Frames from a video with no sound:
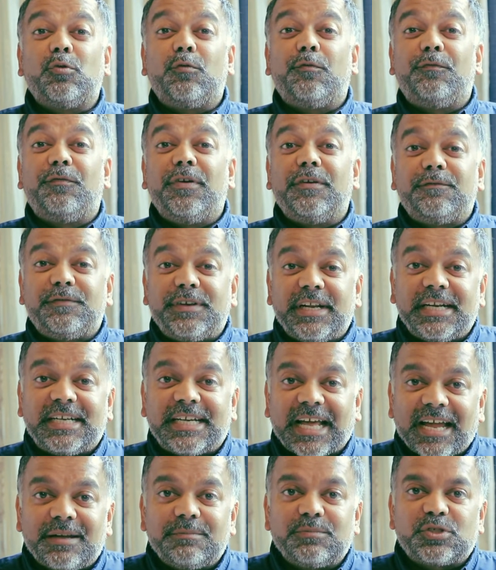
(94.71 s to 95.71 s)
to 50
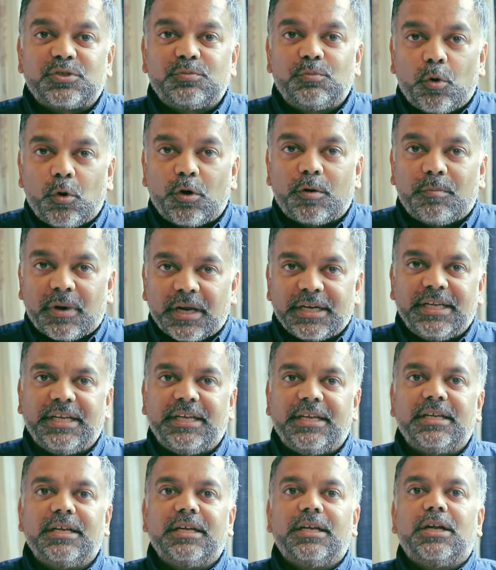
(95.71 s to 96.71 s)
times more
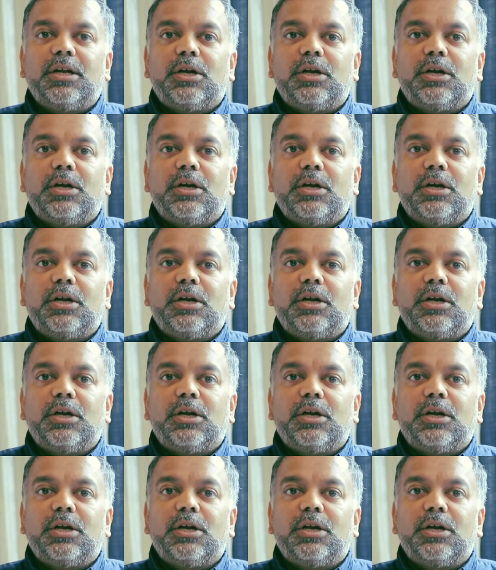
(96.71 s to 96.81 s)
money